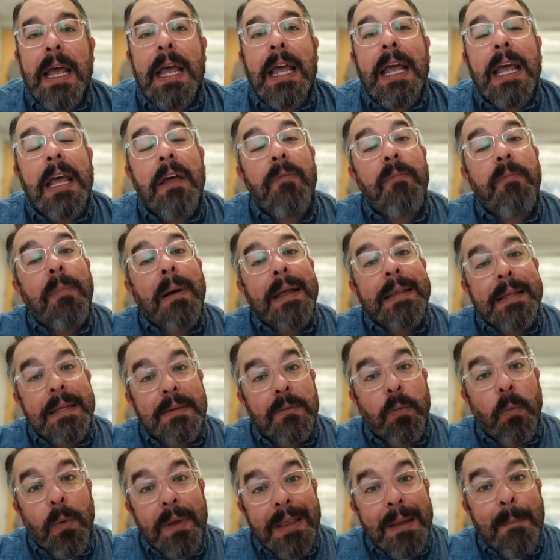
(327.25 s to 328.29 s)
If
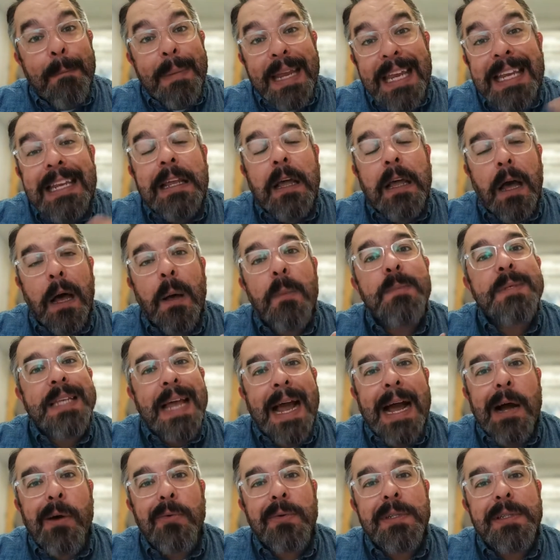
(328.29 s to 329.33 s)
when the meat comes
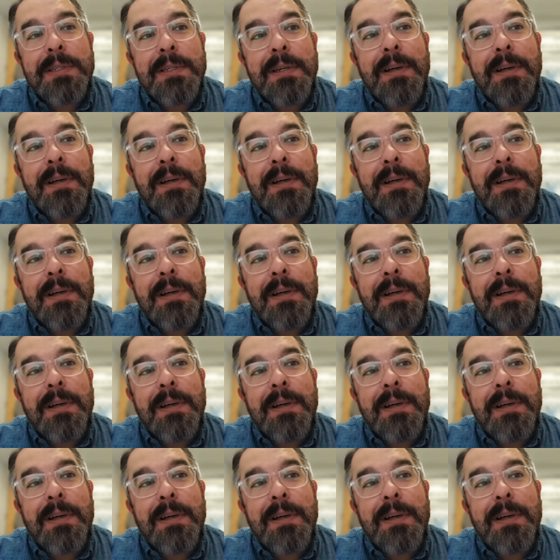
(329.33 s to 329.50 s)
out